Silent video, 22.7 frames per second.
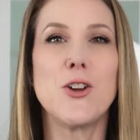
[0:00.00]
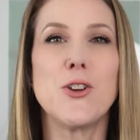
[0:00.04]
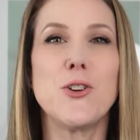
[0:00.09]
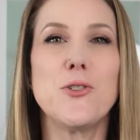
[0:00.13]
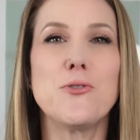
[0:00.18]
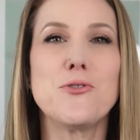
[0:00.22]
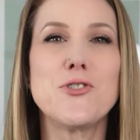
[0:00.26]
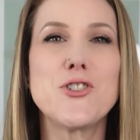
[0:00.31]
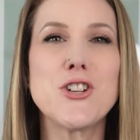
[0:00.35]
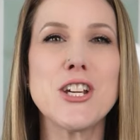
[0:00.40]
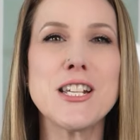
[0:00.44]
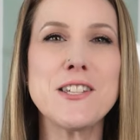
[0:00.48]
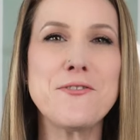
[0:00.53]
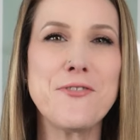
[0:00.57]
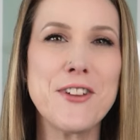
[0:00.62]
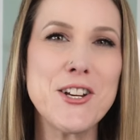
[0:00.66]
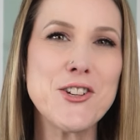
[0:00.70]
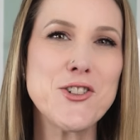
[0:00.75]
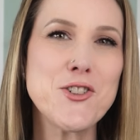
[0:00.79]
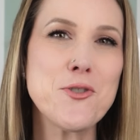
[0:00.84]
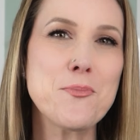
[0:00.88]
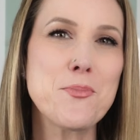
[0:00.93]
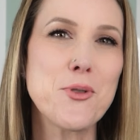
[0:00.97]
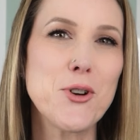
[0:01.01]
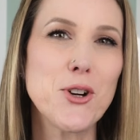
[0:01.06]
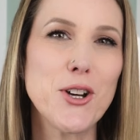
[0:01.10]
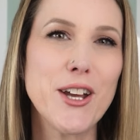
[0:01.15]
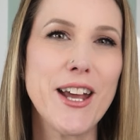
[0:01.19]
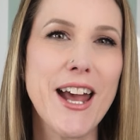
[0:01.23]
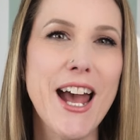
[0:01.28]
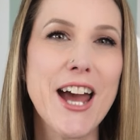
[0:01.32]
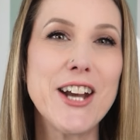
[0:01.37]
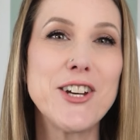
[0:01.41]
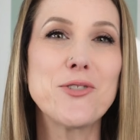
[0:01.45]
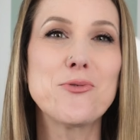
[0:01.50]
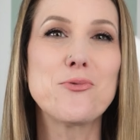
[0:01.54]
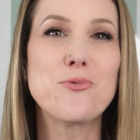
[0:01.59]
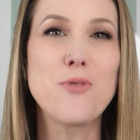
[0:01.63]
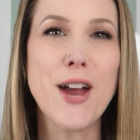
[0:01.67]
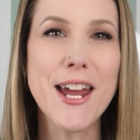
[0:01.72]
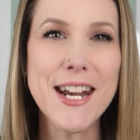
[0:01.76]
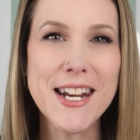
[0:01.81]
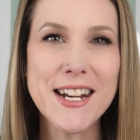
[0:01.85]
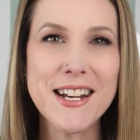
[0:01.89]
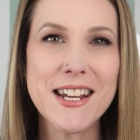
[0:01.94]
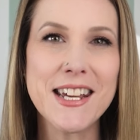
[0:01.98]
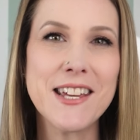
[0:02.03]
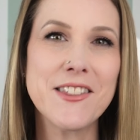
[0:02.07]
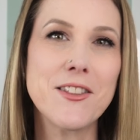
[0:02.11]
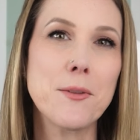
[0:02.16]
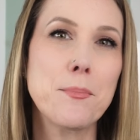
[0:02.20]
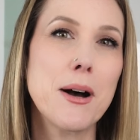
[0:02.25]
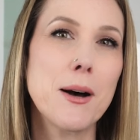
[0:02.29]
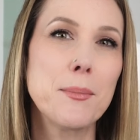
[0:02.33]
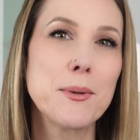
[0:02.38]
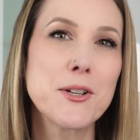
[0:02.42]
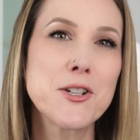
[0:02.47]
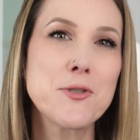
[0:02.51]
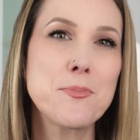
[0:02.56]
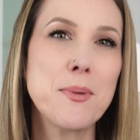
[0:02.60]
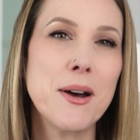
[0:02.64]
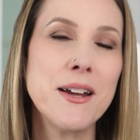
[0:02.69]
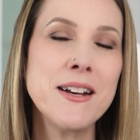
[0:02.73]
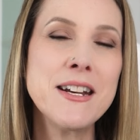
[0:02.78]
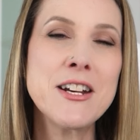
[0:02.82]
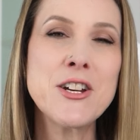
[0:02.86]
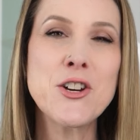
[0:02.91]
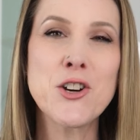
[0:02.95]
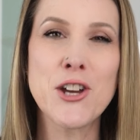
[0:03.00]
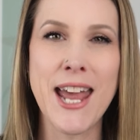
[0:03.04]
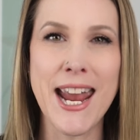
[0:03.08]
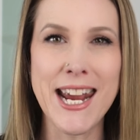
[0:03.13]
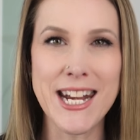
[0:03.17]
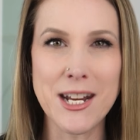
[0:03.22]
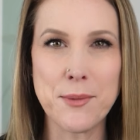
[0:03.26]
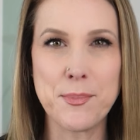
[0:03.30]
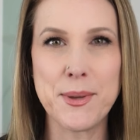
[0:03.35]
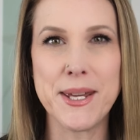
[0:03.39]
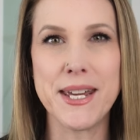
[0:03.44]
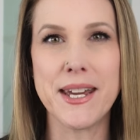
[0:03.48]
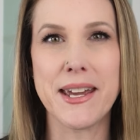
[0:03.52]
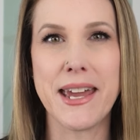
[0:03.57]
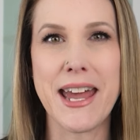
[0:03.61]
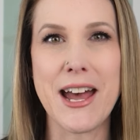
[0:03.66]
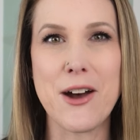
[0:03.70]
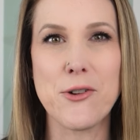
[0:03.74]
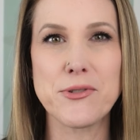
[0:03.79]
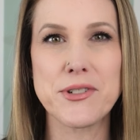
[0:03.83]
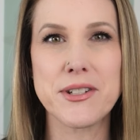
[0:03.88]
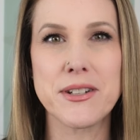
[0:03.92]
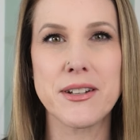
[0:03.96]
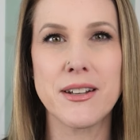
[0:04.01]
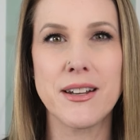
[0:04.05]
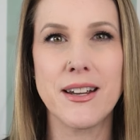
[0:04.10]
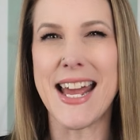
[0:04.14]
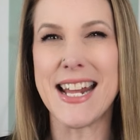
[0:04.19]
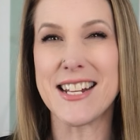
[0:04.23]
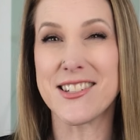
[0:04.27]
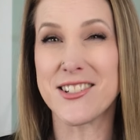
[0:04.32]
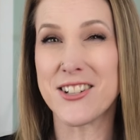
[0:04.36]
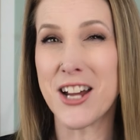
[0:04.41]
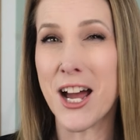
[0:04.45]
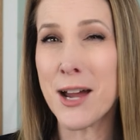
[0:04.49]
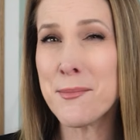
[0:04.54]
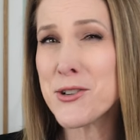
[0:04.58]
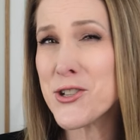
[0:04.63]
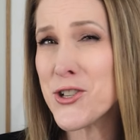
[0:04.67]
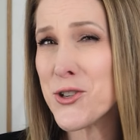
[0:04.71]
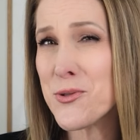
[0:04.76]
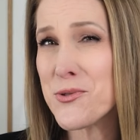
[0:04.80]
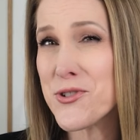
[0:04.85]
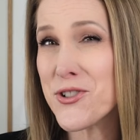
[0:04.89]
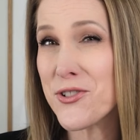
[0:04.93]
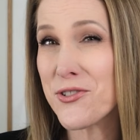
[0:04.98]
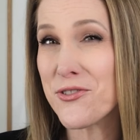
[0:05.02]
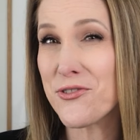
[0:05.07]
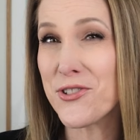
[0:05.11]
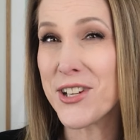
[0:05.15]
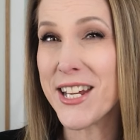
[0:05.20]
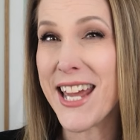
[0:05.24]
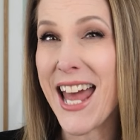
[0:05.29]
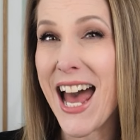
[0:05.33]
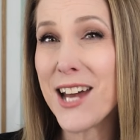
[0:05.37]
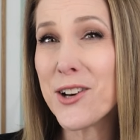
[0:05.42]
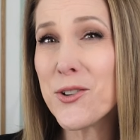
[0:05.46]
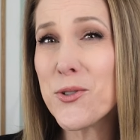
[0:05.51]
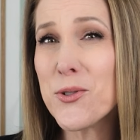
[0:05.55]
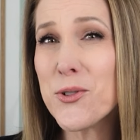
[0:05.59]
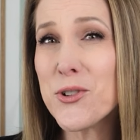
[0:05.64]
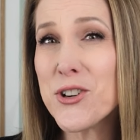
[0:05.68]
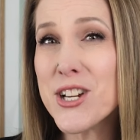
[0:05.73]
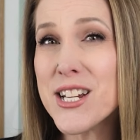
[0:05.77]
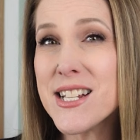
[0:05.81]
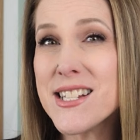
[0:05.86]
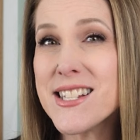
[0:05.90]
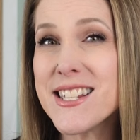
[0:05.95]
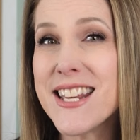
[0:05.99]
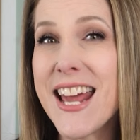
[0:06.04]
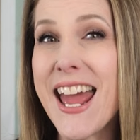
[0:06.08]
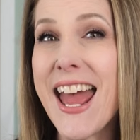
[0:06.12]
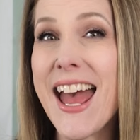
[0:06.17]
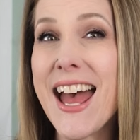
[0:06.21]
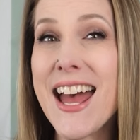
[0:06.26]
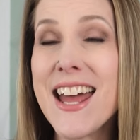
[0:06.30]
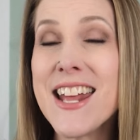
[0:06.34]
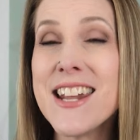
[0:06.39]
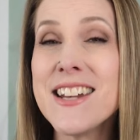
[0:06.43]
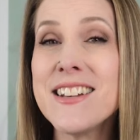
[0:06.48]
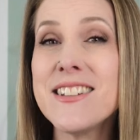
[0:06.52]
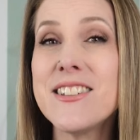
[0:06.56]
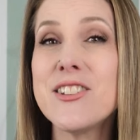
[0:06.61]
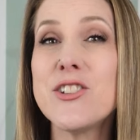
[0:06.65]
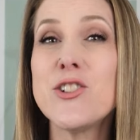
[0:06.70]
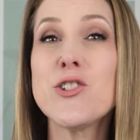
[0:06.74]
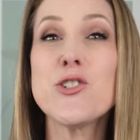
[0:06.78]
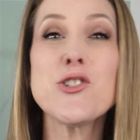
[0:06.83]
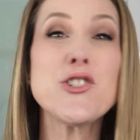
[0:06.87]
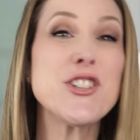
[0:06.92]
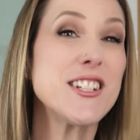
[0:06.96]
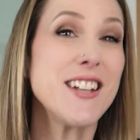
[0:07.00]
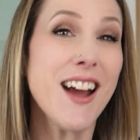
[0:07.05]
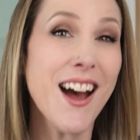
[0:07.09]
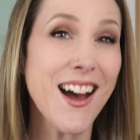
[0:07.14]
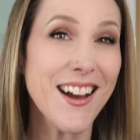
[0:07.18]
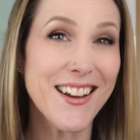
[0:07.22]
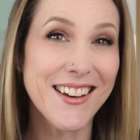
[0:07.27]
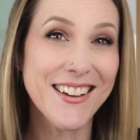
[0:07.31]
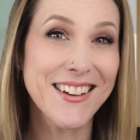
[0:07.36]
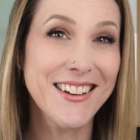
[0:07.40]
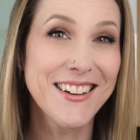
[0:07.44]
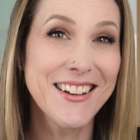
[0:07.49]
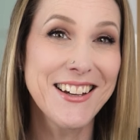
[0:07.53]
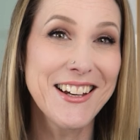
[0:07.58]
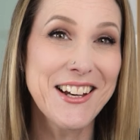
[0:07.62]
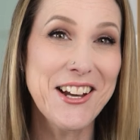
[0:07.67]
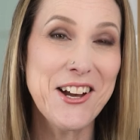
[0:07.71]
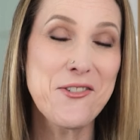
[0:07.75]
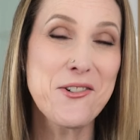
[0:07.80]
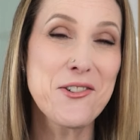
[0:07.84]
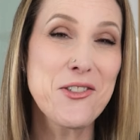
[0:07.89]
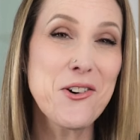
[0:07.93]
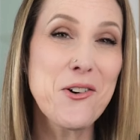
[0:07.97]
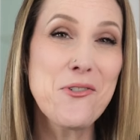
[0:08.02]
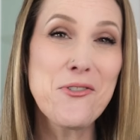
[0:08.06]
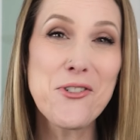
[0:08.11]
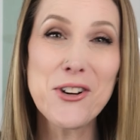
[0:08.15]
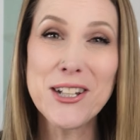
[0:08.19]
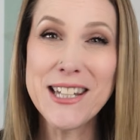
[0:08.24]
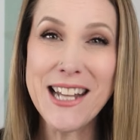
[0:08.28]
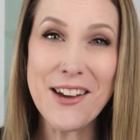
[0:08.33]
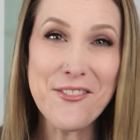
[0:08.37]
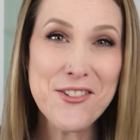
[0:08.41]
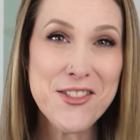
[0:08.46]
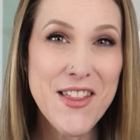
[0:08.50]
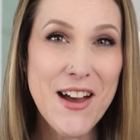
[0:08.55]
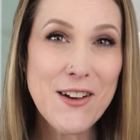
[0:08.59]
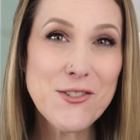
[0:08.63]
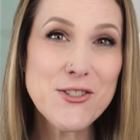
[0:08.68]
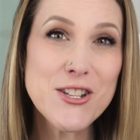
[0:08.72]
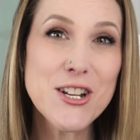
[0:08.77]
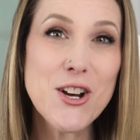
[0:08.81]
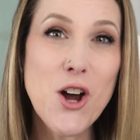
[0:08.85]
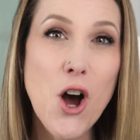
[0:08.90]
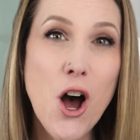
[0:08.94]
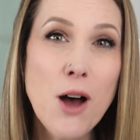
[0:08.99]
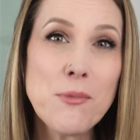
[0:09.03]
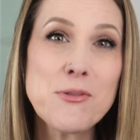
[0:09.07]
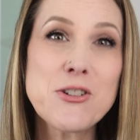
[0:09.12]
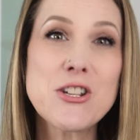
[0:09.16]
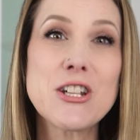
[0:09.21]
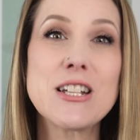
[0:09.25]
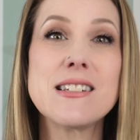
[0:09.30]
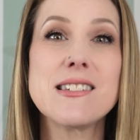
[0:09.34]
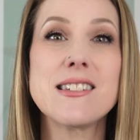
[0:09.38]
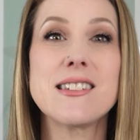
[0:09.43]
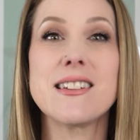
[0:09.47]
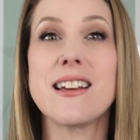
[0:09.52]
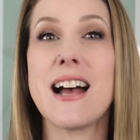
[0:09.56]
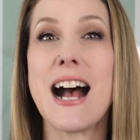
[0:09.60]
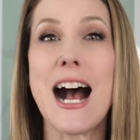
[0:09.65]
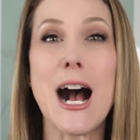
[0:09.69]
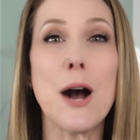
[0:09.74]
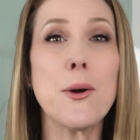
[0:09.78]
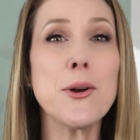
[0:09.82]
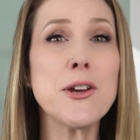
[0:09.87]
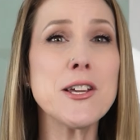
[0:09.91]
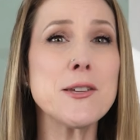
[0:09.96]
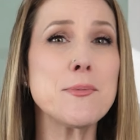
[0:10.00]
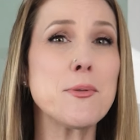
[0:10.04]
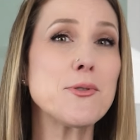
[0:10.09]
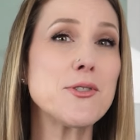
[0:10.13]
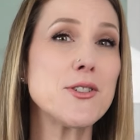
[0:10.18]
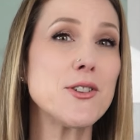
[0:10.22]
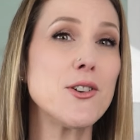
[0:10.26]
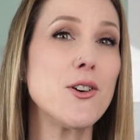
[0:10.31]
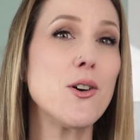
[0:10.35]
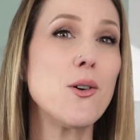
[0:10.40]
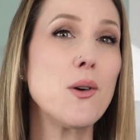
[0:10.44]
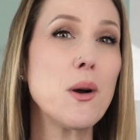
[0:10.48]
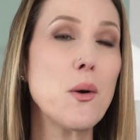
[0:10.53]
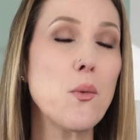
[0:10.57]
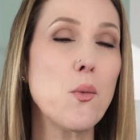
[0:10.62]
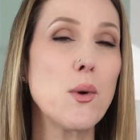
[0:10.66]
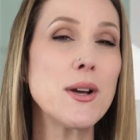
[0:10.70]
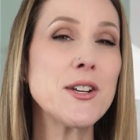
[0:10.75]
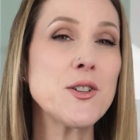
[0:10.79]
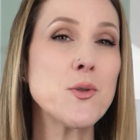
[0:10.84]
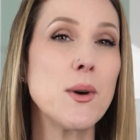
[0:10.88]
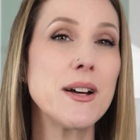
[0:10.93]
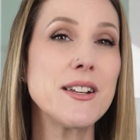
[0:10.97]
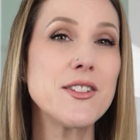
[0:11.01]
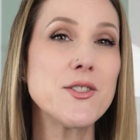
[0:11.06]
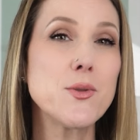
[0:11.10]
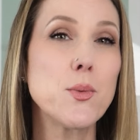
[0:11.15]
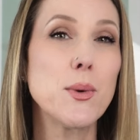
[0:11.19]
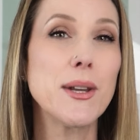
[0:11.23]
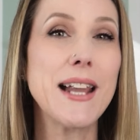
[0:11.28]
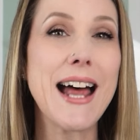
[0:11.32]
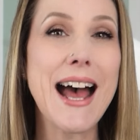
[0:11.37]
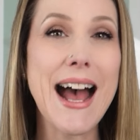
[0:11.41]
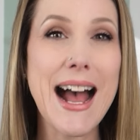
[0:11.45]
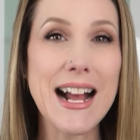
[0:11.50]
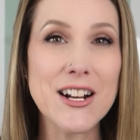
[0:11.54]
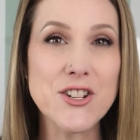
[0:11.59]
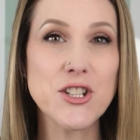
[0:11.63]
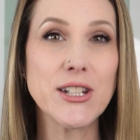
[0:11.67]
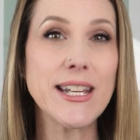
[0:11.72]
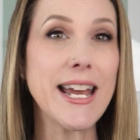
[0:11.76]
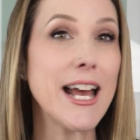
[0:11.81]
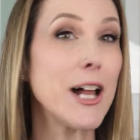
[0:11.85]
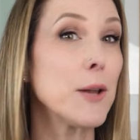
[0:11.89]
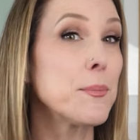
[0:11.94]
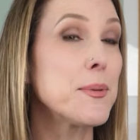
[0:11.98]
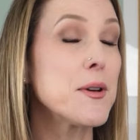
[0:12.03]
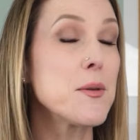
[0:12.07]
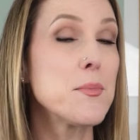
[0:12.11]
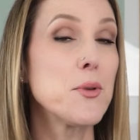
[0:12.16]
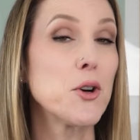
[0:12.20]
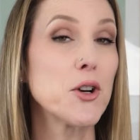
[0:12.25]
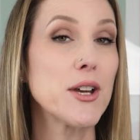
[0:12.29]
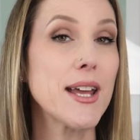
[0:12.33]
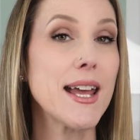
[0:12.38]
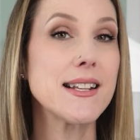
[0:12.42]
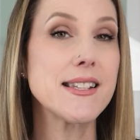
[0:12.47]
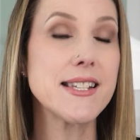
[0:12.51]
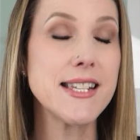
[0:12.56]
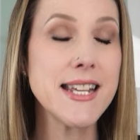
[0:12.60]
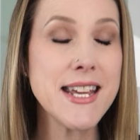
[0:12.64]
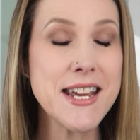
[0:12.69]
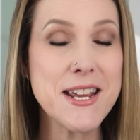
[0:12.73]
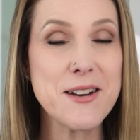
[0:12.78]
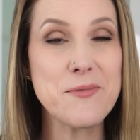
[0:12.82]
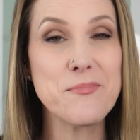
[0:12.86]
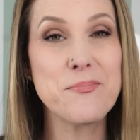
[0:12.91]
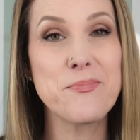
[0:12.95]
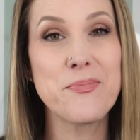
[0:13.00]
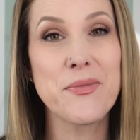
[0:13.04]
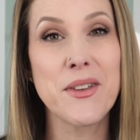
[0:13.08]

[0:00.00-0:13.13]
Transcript: You've just finished your book and you're ready to hit the publish button in your KDP account. It's time to choose your 3 categories and you're stuck. With over 11,000 options, how are you supposed to know which ones will actually help your book get seen?